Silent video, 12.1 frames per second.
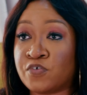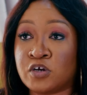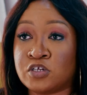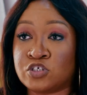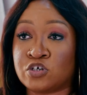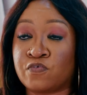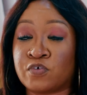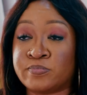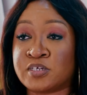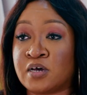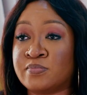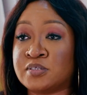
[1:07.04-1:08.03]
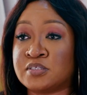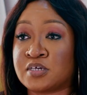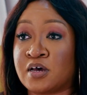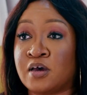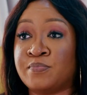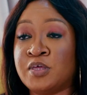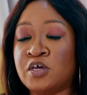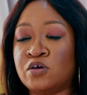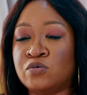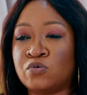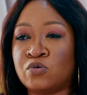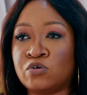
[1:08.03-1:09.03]
furniture from time to time?
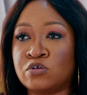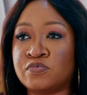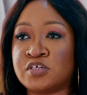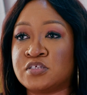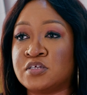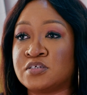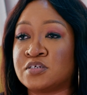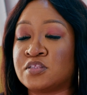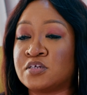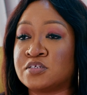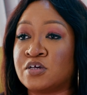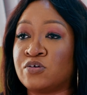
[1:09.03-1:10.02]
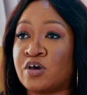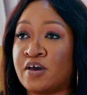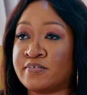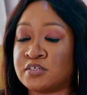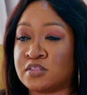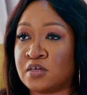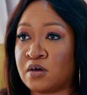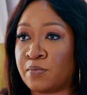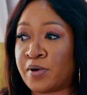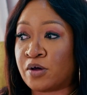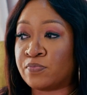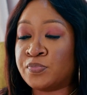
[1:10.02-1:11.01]
All of these things are things that you have to think
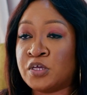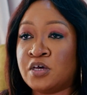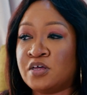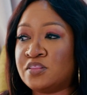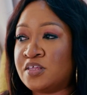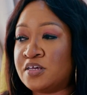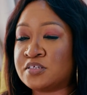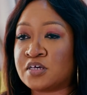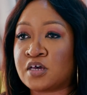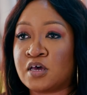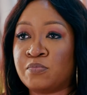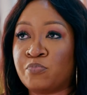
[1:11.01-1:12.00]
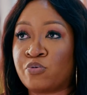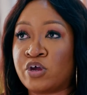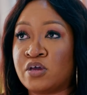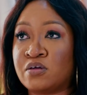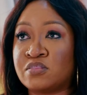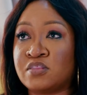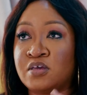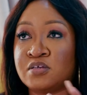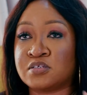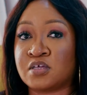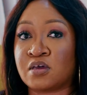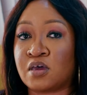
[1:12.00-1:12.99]
about. Things that can break,
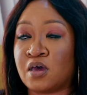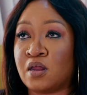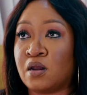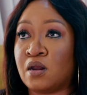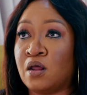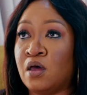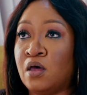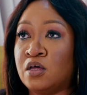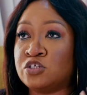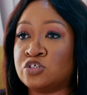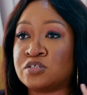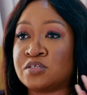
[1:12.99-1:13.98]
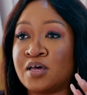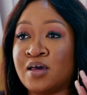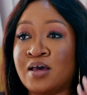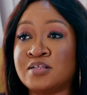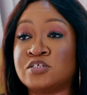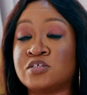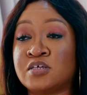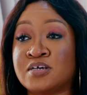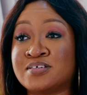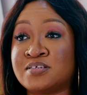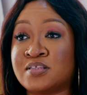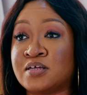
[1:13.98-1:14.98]
things that can just add to the
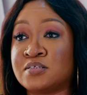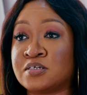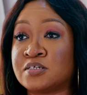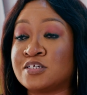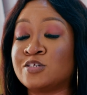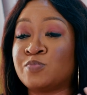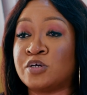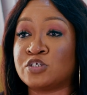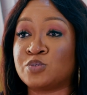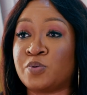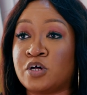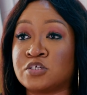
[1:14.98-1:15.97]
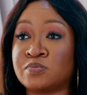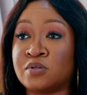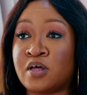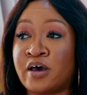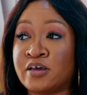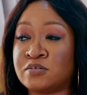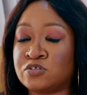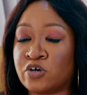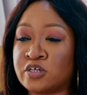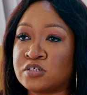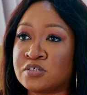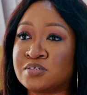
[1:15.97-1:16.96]
aesthetics. As much as possible, I
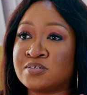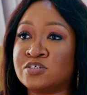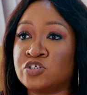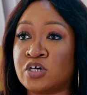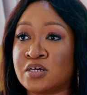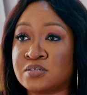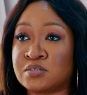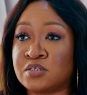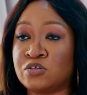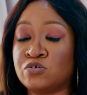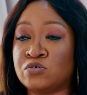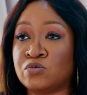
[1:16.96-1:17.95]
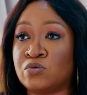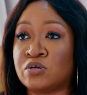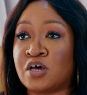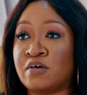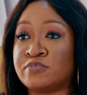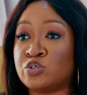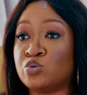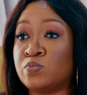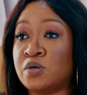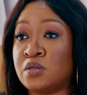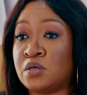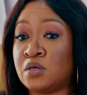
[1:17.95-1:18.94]
try to suggest that you don't have too
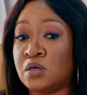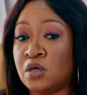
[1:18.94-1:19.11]
many